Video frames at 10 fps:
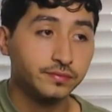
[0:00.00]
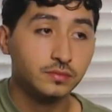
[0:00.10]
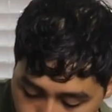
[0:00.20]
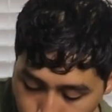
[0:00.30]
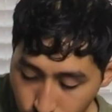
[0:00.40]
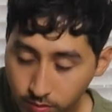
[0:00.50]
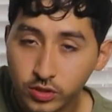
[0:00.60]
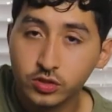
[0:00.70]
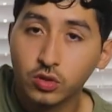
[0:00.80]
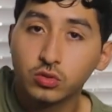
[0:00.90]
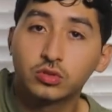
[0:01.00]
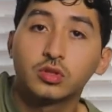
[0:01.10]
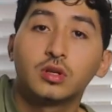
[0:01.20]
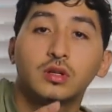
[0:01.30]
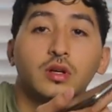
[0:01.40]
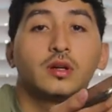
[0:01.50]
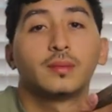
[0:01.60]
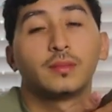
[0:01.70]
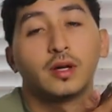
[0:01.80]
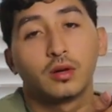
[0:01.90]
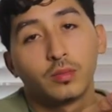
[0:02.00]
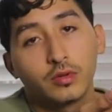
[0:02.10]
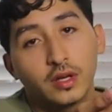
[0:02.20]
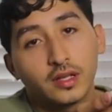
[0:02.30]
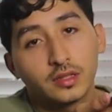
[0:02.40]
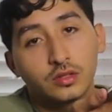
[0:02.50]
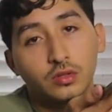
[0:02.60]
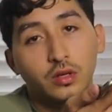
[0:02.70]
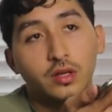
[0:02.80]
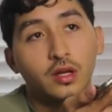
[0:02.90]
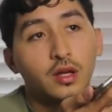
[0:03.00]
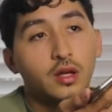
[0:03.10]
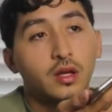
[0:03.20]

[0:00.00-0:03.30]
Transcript: That's pretty much the whole song. I hope you guys enjoyed.